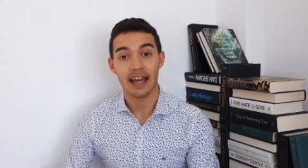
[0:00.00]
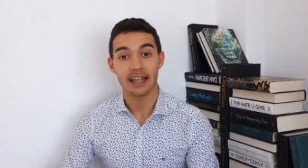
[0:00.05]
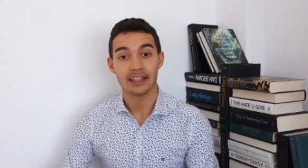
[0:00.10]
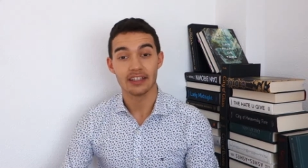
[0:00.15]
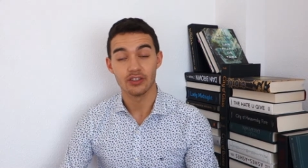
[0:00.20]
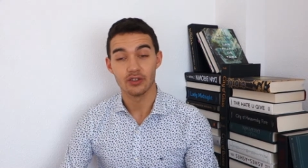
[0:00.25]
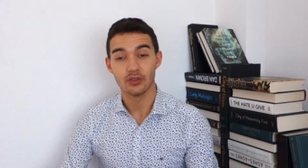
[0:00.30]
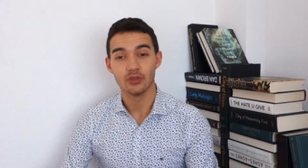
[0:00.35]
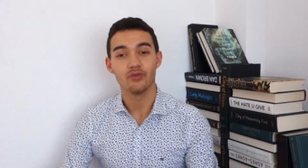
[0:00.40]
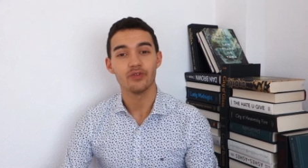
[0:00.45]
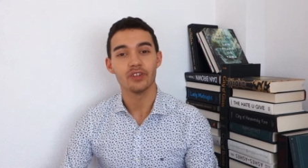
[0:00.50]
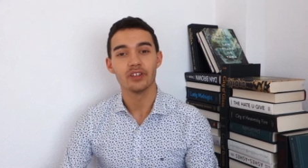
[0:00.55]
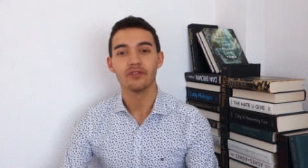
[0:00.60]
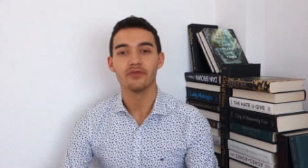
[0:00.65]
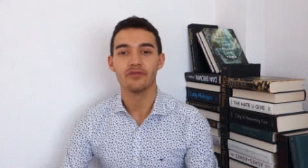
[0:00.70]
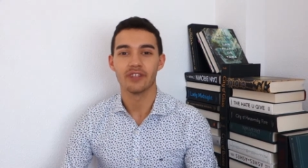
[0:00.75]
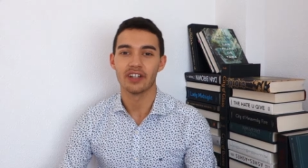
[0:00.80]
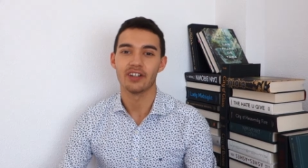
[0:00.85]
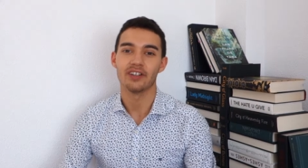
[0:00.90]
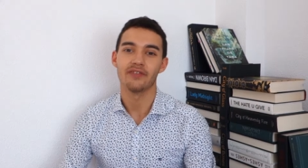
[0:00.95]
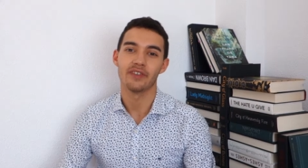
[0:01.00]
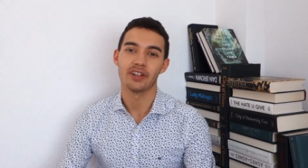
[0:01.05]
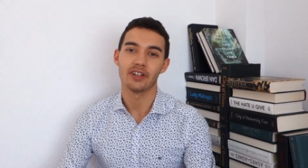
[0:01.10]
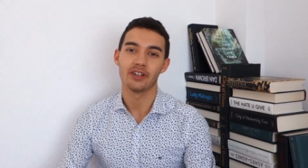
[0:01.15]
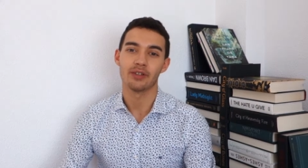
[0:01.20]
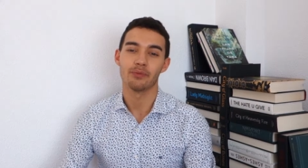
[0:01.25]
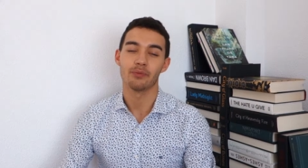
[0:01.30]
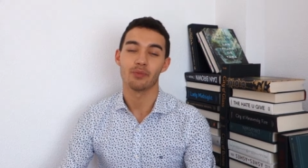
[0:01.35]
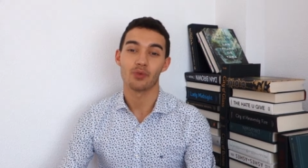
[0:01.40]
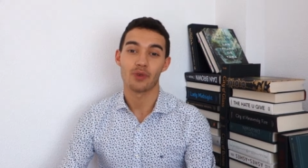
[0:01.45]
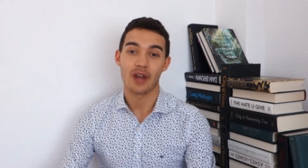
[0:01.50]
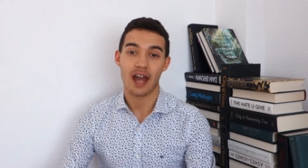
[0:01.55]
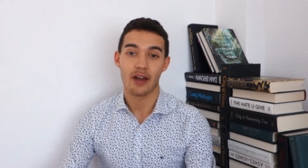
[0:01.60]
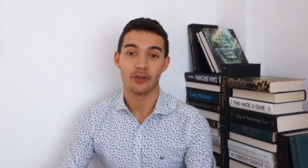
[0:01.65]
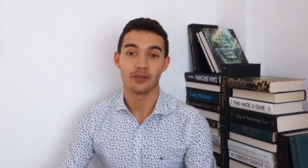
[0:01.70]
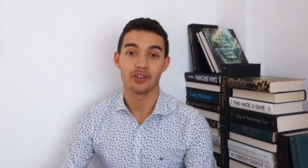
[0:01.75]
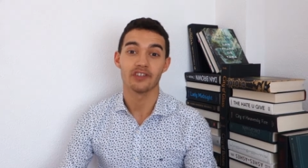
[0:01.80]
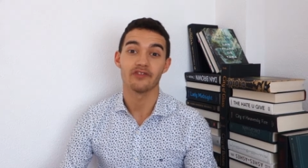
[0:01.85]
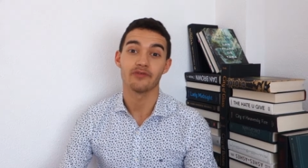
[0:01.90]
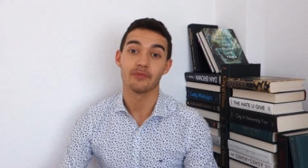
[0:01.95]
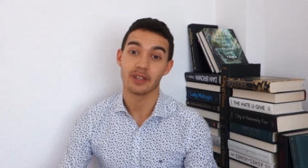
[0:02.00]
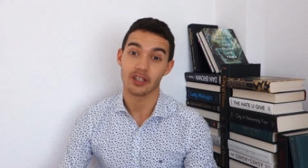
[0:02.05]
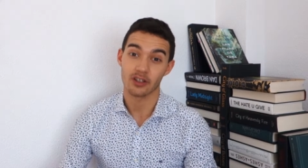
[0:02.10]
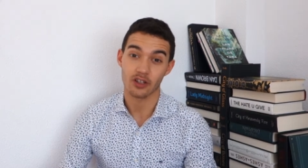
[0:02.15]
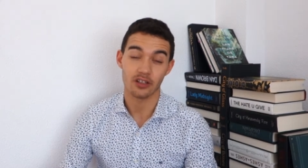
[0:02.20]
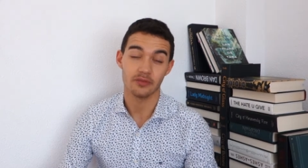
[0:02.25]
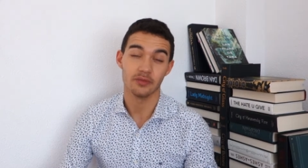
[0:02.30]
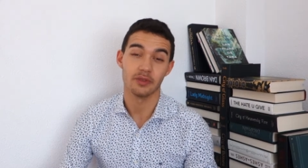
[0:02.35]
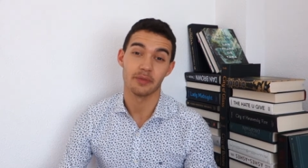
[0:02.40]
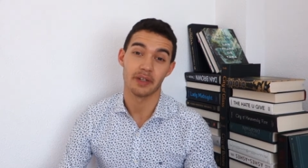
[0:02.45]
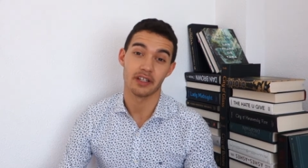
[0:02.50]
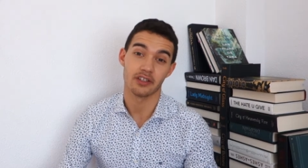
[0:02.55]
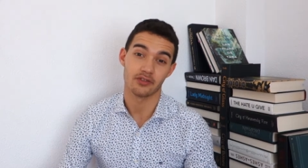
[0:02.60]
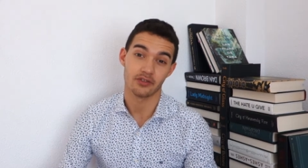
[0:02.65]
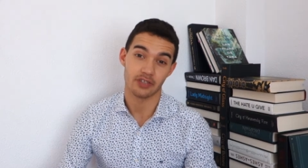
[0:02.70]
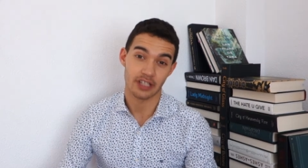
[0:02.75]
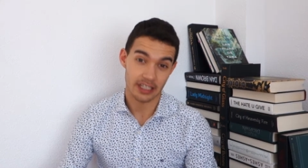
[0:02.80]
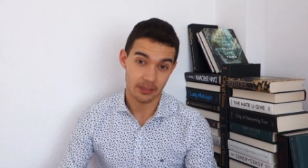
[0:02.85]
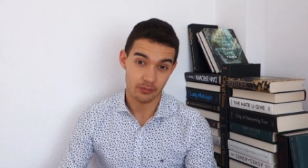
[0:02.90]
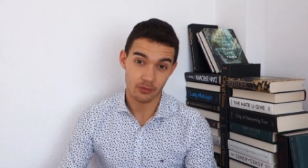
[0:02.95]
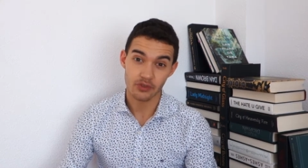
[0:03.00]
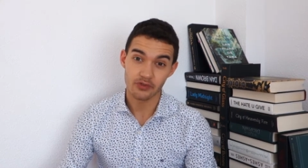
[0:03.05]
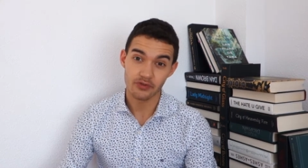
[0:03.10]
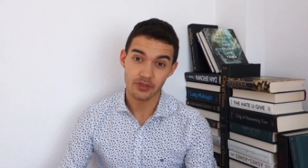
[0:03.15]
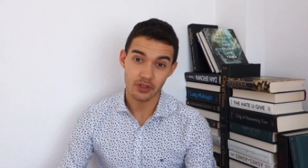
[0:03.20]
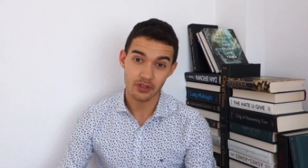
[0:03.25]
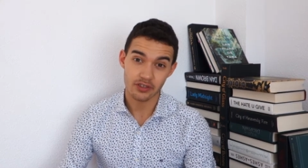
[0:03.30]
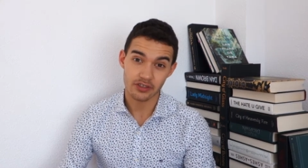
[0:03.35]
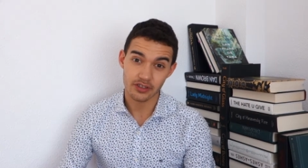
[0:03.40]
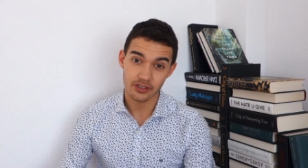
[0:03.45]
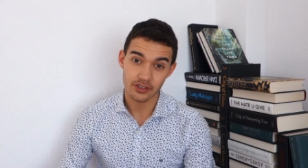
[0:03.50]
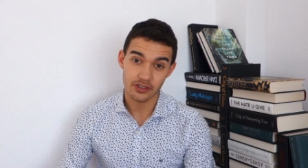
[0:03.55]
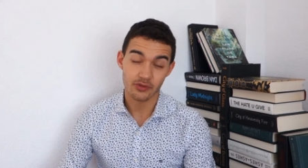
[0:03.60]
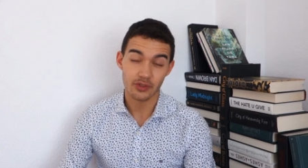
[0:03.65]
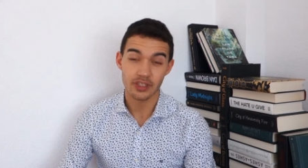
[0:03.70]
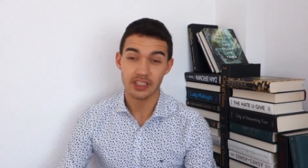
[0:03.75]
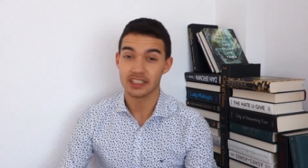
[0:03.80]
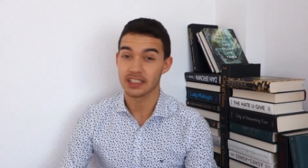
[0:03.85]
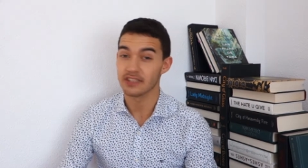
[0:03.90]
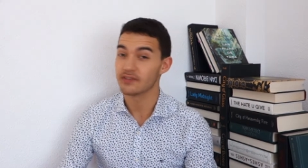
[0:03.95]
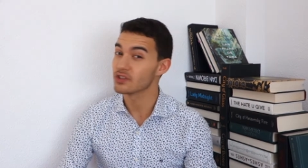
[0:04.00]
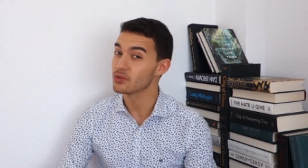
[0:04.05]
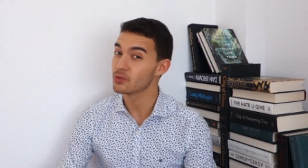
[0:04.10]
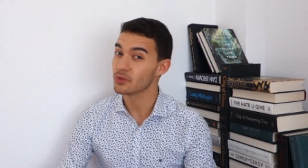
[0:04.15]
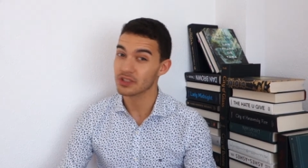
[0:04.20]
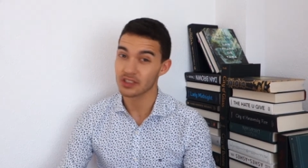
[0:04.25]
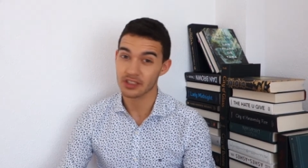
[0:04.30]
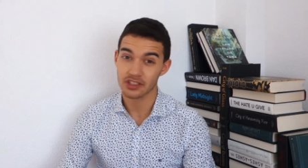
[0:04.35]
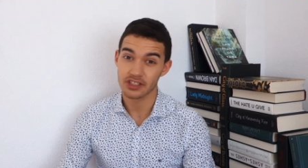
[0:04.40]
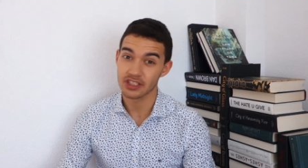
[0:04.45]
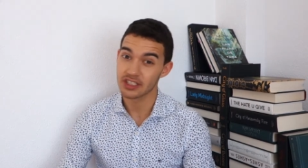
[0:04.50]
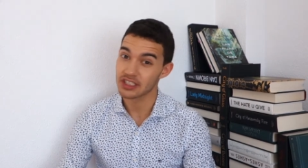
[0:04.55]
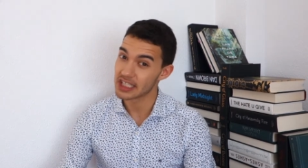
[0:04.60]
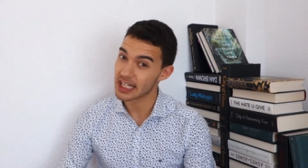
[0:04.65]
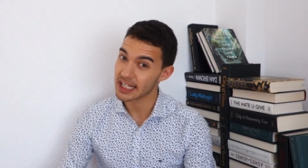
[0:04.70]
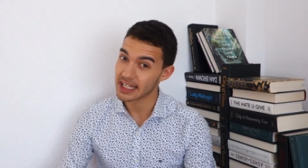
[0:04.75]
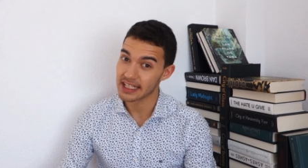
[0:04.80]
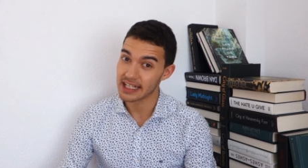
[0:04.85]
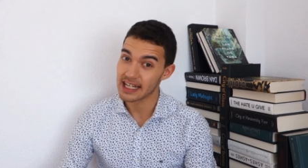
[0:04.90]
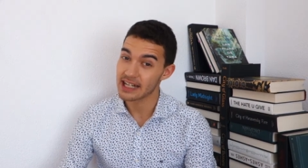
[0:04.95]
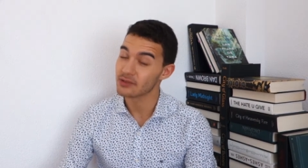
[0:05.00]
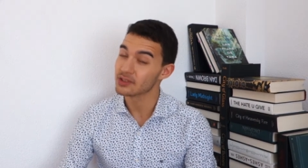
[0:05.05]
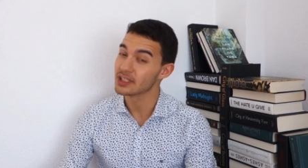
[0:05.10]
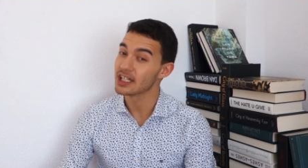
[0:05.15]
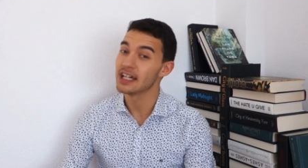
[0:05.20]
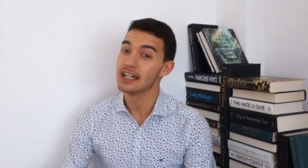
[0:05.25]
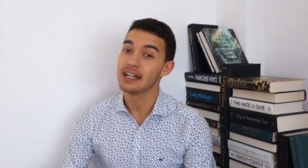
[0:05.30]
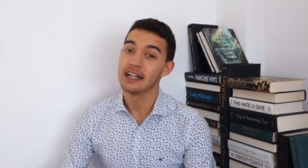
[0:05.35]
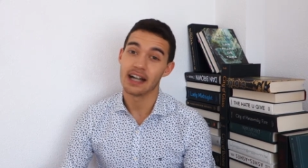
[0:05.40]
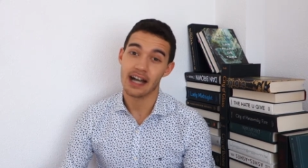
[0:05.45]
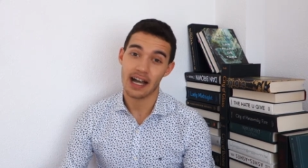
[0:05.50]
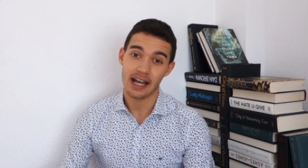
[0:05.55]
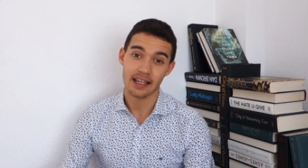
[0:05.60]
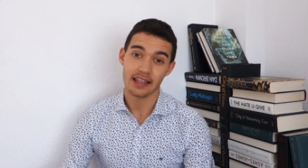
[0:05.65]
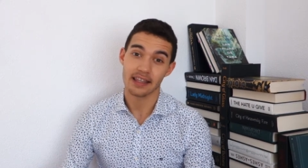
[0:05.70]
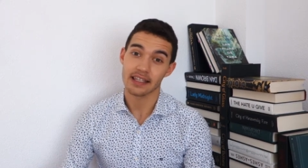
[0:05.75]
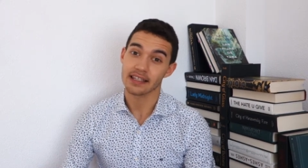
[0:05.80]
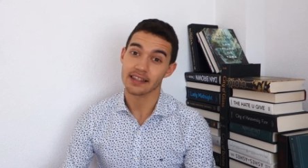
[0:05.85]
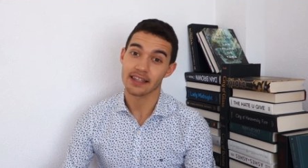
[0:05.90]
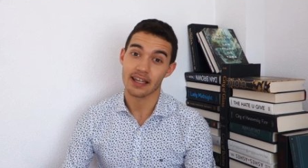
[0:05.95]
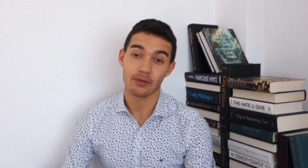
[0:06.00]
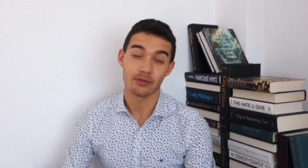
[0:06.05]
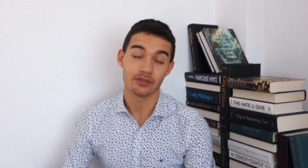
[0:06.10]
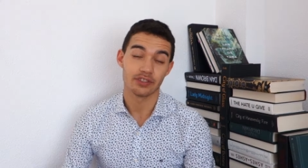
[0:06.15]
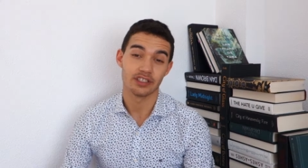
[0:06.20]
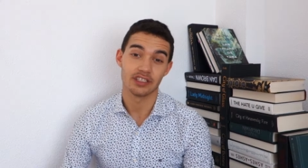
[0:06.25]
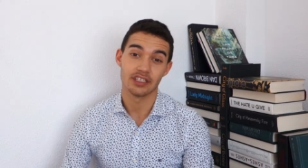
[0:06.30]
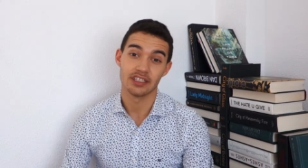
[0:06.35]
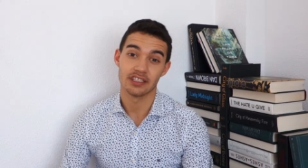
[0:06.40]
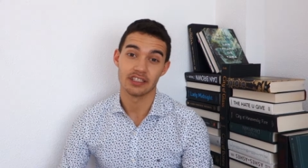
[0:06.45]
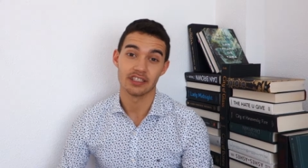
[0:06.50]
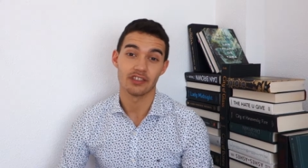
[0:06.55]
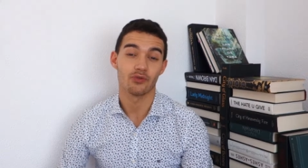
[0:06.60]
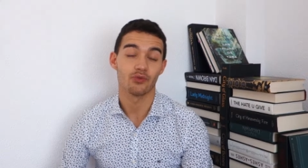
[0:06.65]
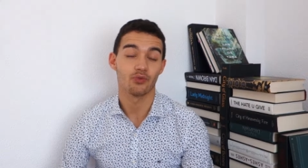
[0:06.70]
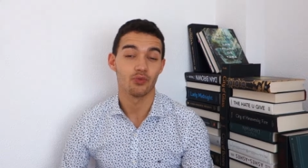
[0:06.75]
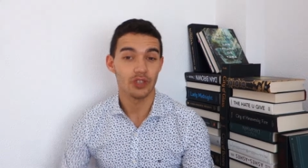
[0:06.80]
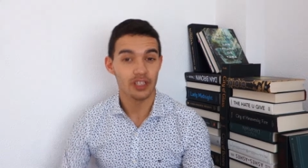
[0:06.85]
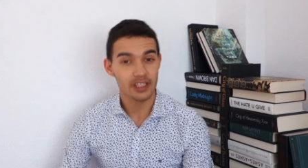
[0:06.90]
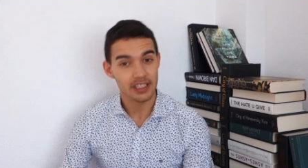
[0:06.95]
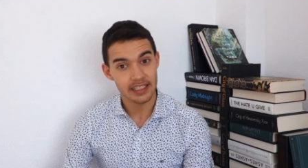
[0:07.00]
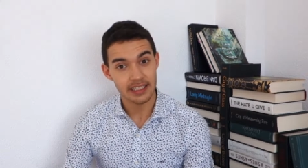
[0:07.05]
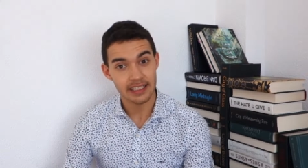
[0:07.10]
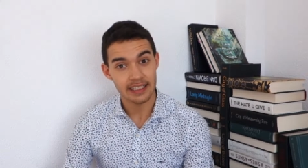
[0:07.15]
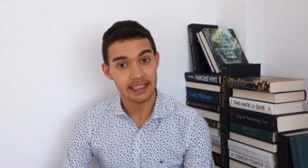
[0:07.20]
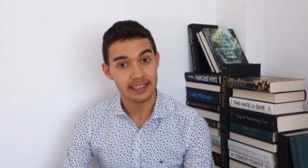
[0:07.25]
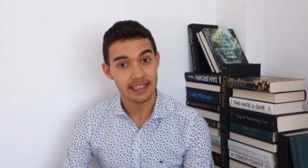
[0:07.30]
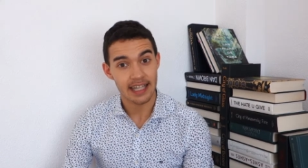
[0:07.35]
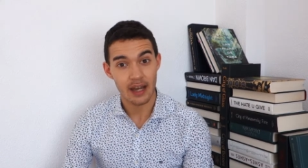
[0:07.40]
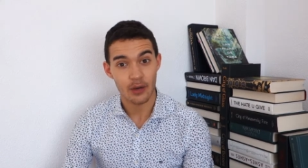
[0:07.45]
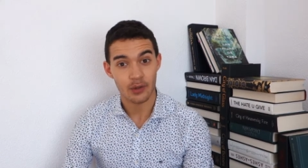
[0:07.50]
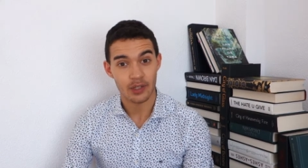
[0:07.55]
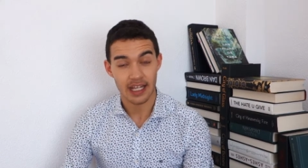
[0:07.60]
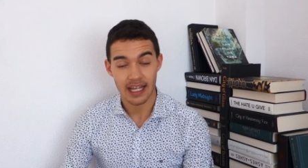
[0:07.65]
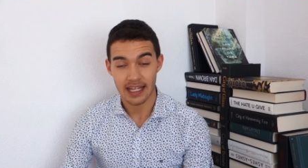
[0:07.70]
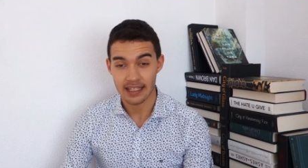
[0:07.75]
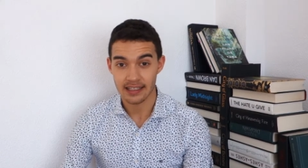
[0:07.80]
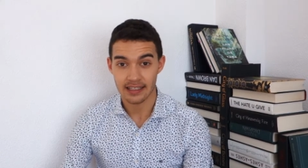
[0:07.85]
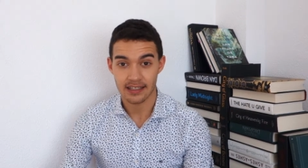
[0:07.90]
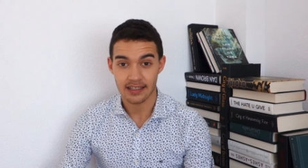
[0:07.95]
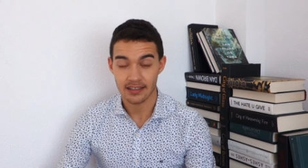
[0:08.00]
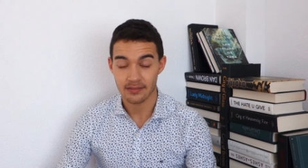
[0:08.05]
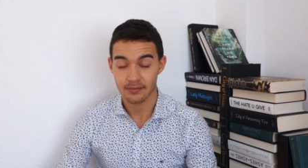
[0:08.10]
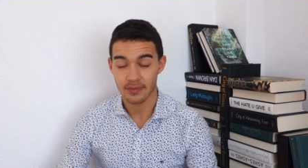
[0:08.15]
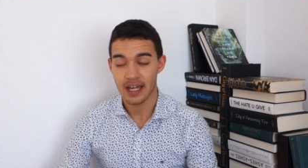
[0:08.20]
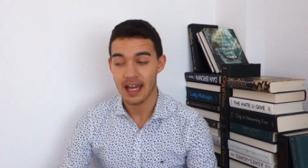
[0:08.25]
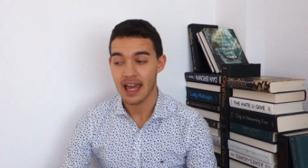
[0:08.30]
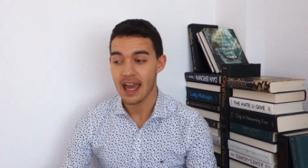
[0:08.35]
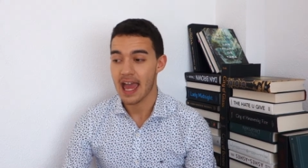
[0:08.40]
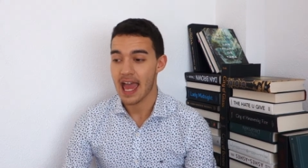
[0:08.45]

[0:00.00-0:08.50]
I do feel very, very proud of my Call Me By Your Name review on Goodreads. If you want to check it out, I think that was just really neat how it ended up.